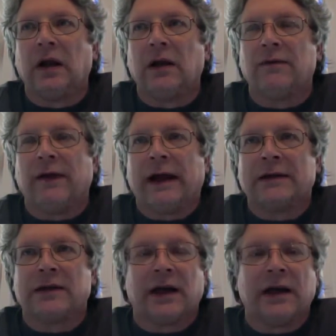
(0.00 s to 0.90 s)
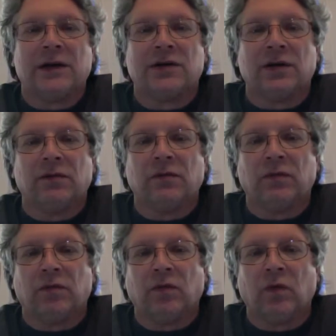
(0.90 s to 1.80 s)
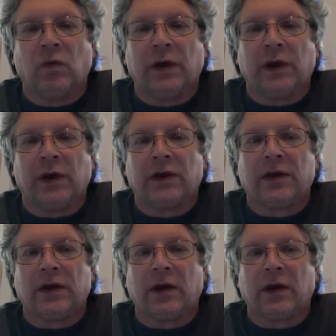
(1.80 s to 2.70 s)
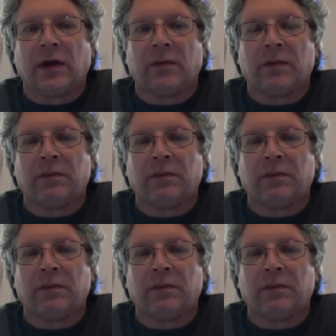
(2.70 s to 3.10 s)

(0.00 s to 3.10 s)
uh, fascination with uh,